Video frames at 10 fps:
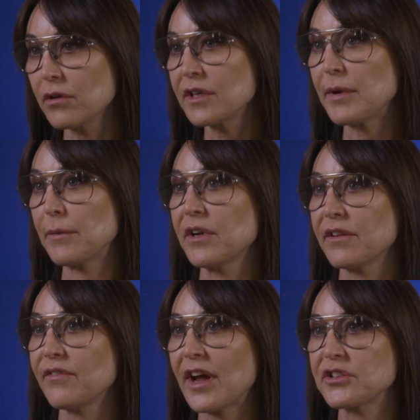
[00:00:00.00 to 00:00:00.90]
The only people at
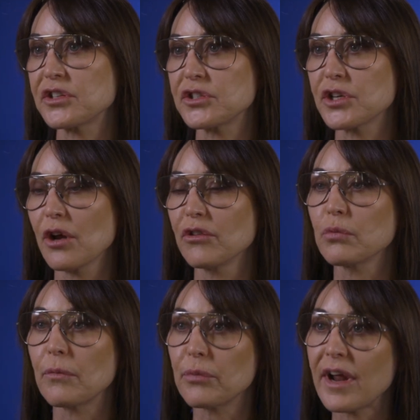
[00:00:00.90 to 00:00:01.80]
the fashion
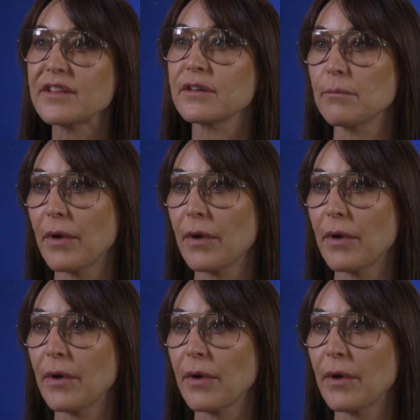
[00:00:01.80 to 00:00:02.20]
shows were press and